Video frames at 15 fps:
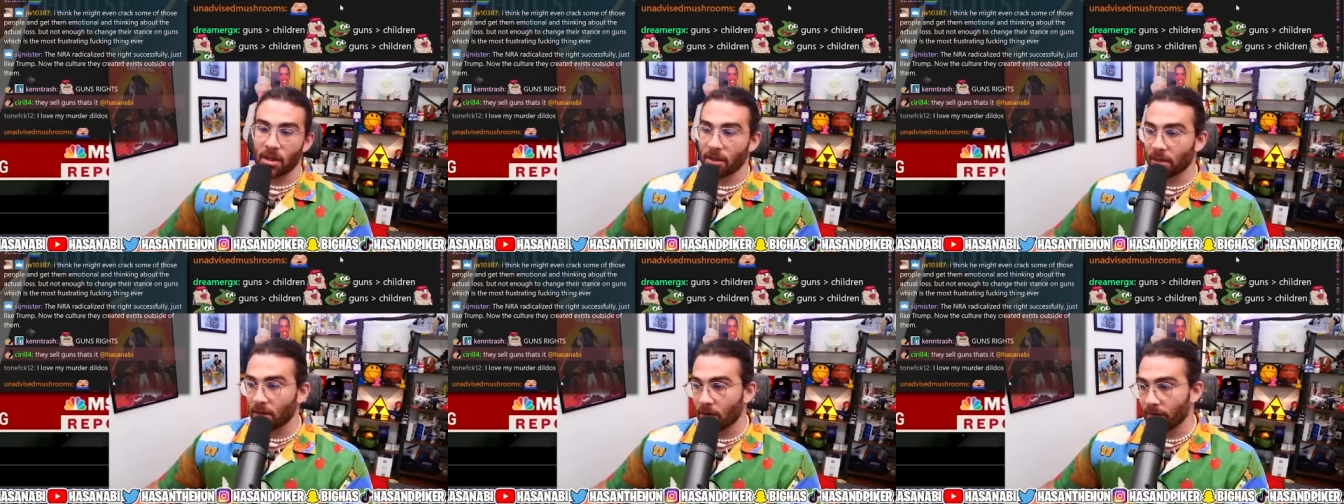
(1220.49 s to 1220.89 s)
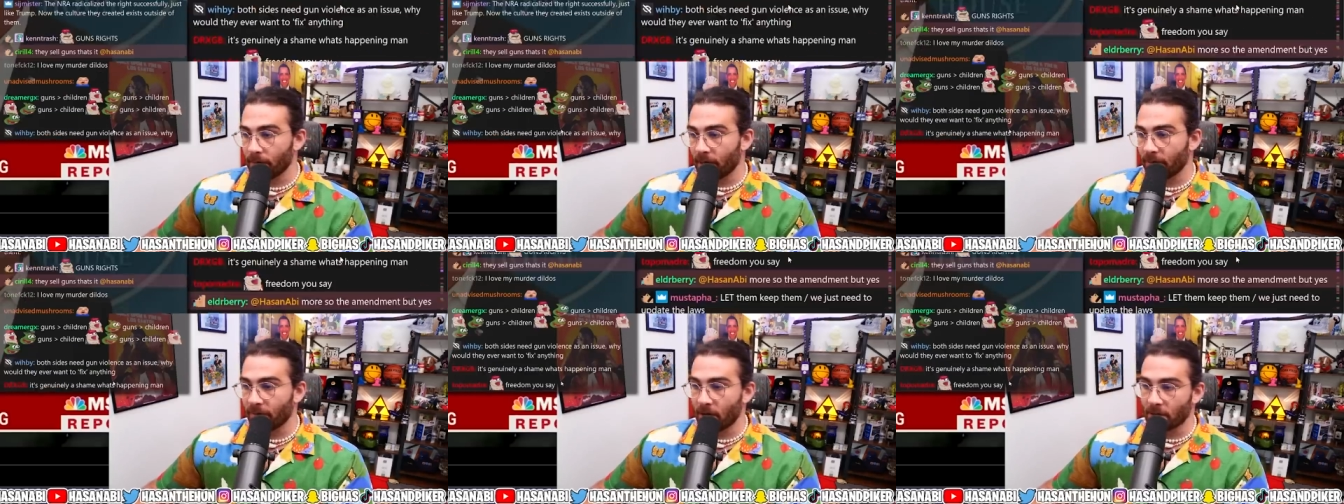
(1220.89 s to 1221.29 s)
and the gun
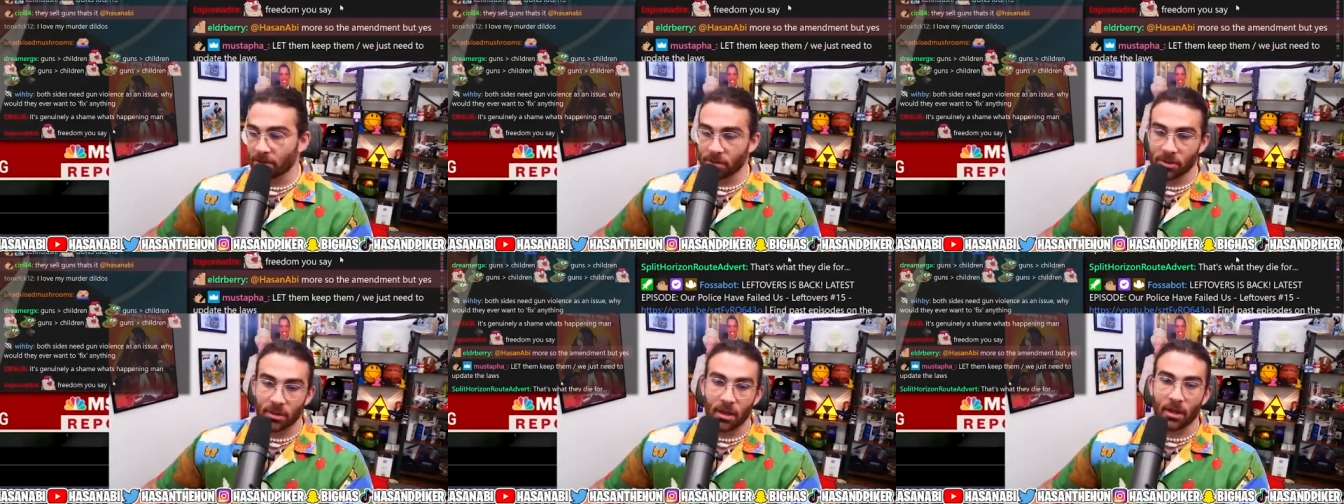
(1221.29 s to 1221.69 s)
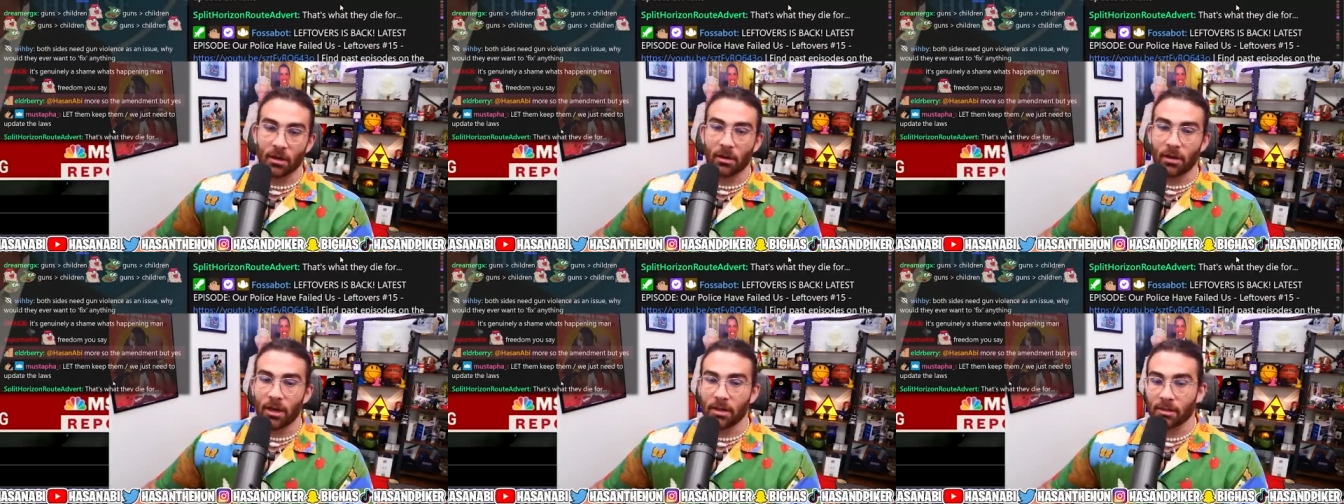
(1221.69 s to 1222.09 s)
manufacturers and the
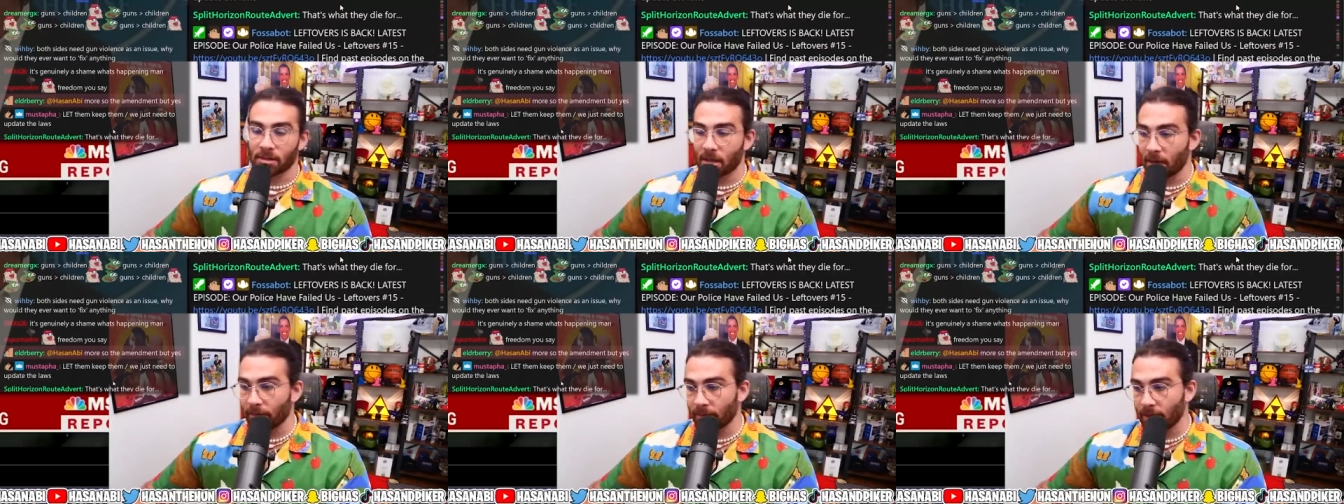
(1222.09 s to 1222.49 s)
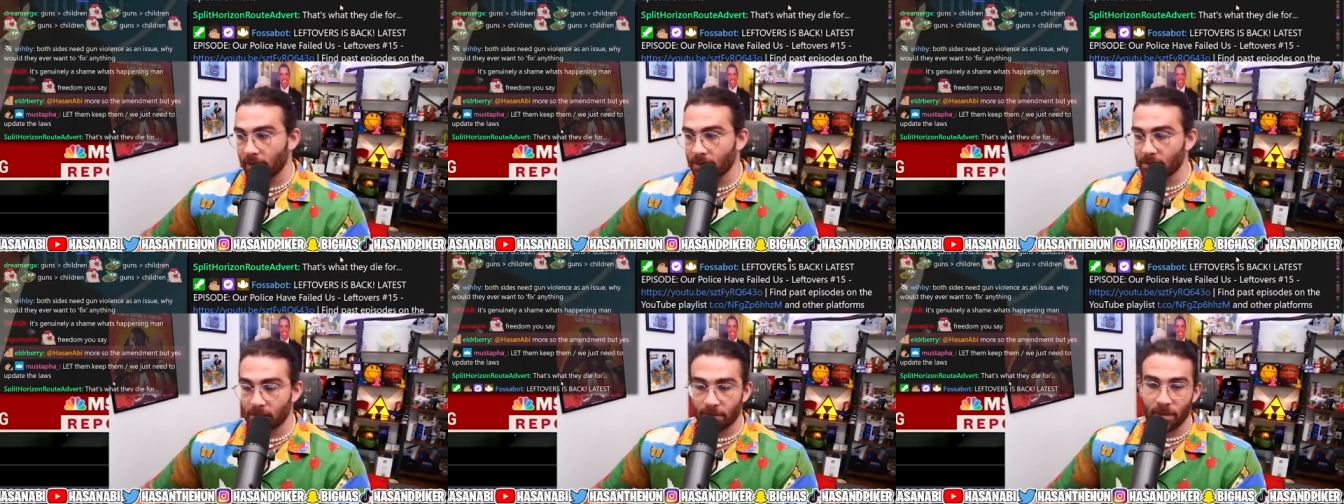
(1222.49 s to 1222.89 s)
NRA
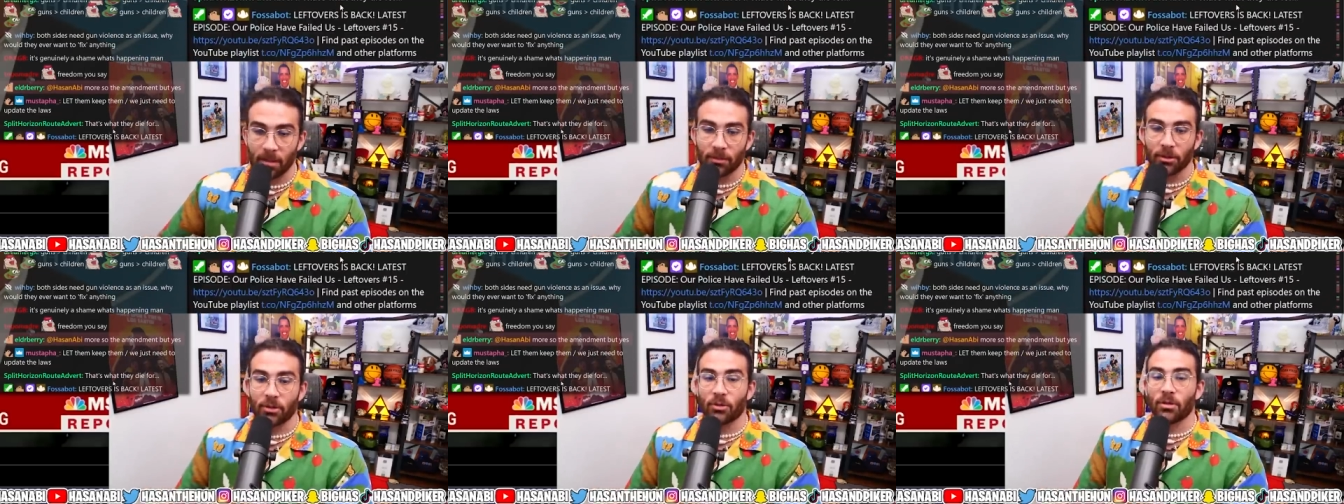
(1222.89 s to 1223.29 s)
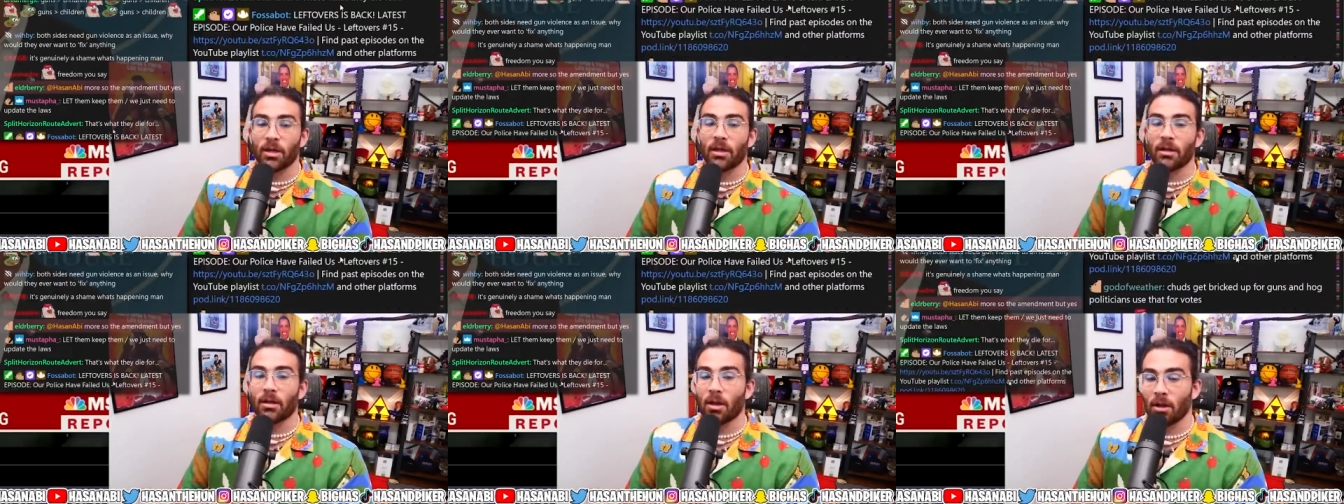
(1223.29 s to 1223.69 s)
simultaneously have been able to
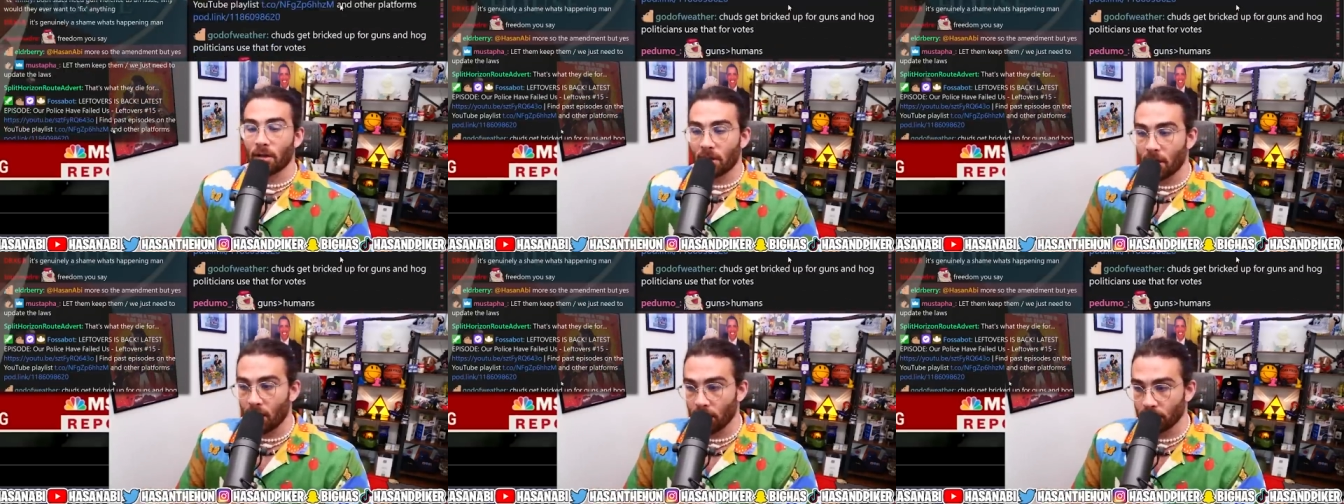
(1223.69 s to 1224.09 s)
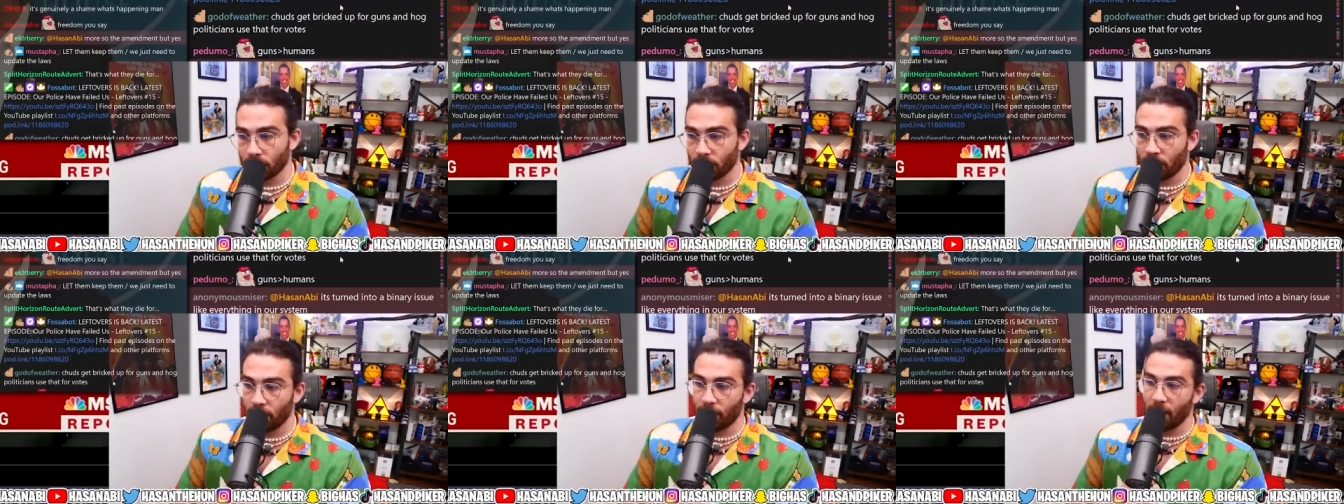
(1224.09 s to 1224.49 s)
create a gun
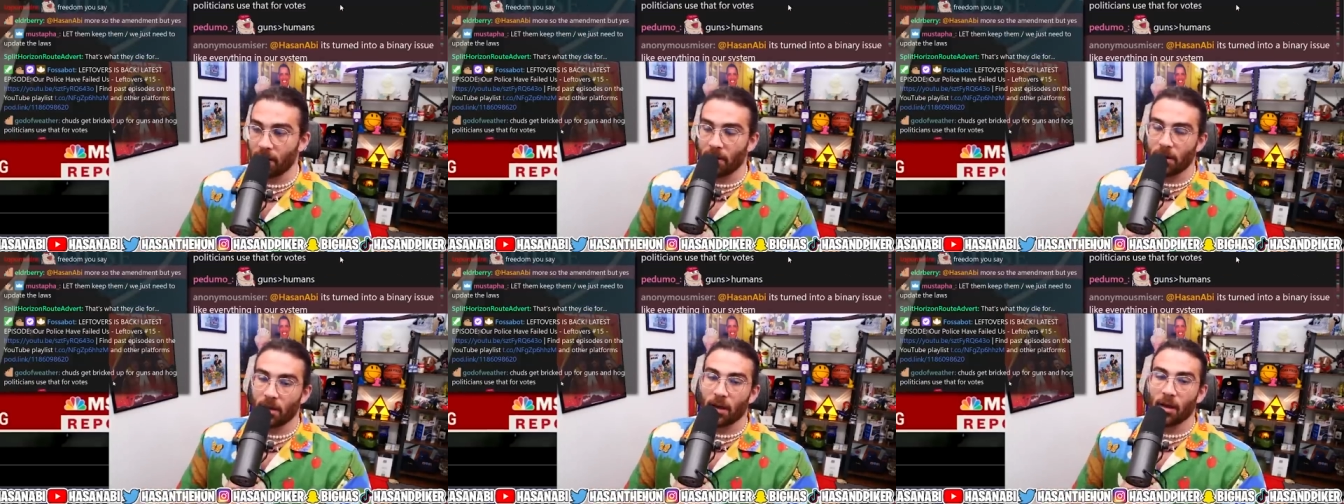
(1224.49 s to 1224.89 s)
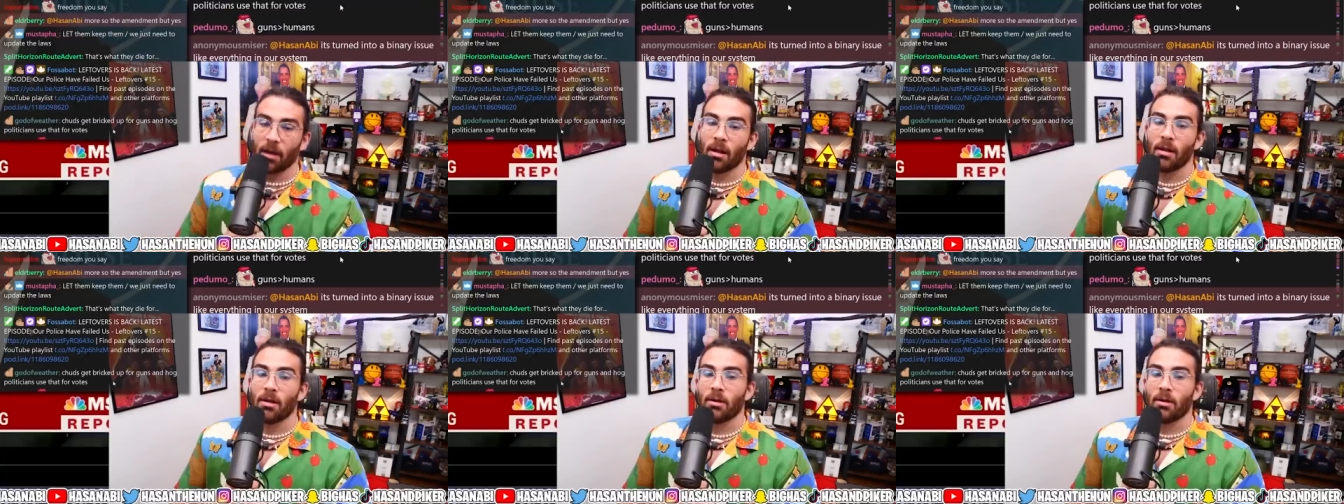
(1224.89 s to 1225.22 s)
culture in America